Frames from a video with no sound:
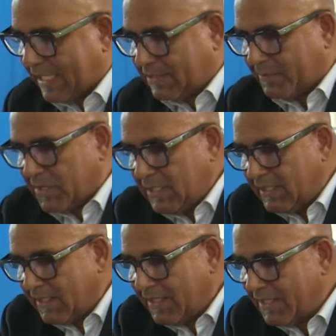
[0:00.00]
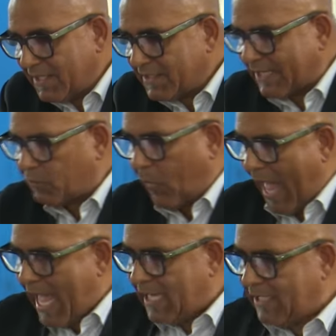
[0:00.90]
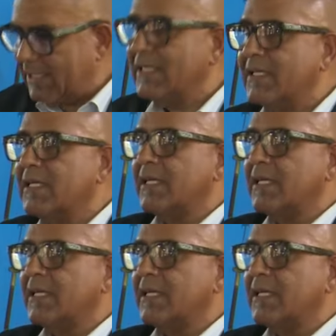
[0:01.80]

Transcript: have said to me that while